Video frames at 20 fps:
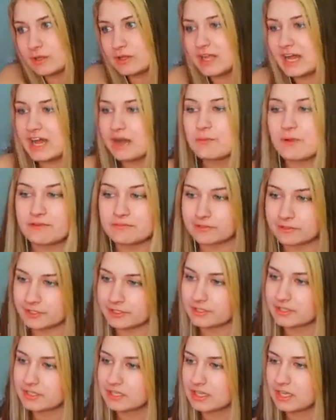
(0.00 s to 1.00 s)
However,
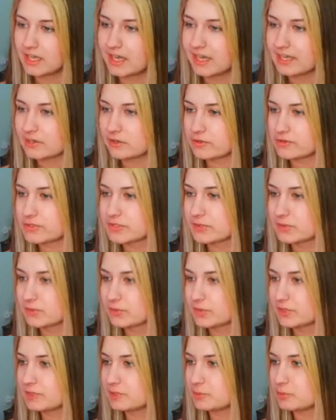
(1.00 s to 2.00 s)
I also
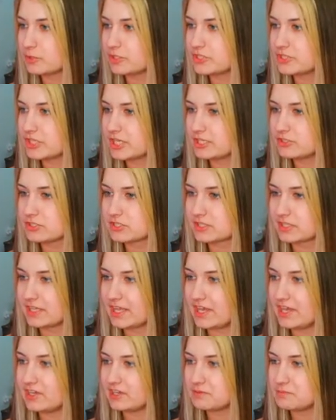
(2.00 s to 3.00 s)
really appreciate just
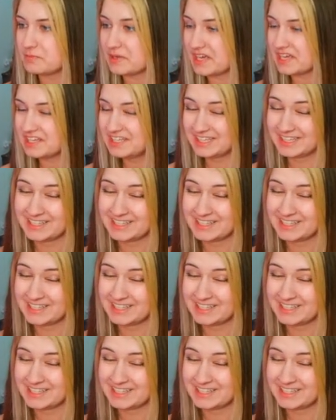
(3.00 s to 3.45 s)
laying in bed.